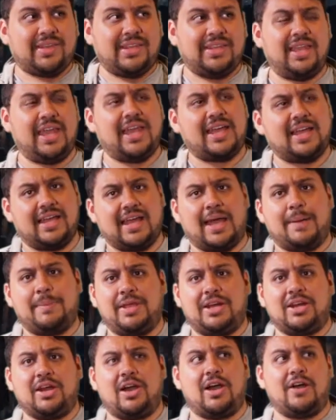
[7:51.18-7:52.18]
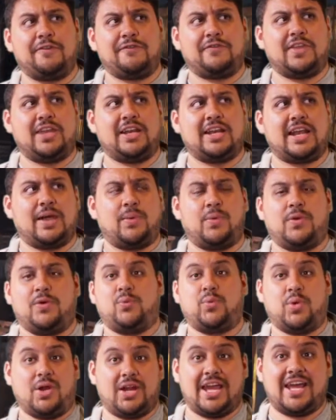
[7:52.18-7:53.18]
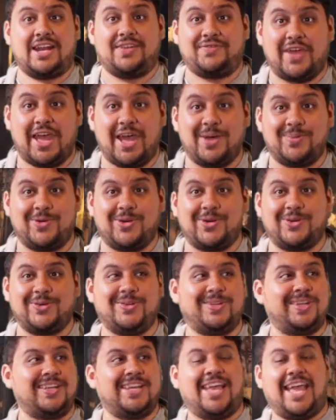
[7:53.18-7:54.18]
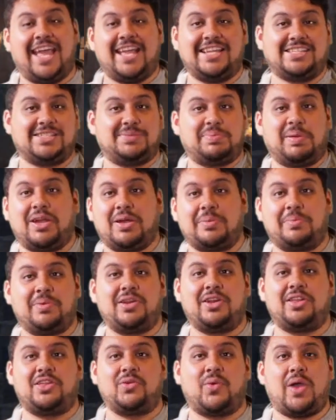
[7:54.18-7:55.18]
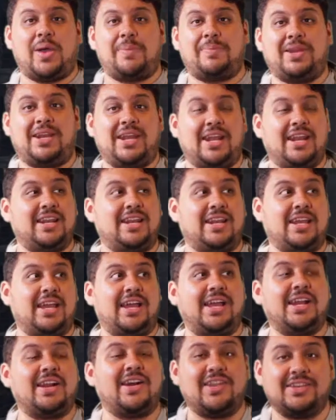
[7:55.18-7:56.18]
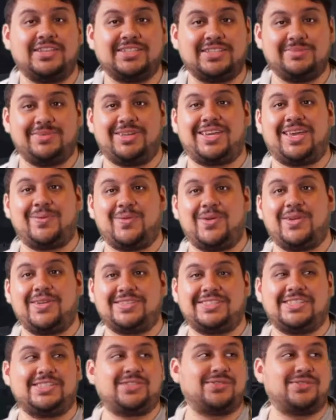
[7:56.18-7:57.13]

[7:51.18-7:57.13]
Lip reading: yeah, I mean, often I would run out of ammo and just pick up another weapon. And it honestly became one of those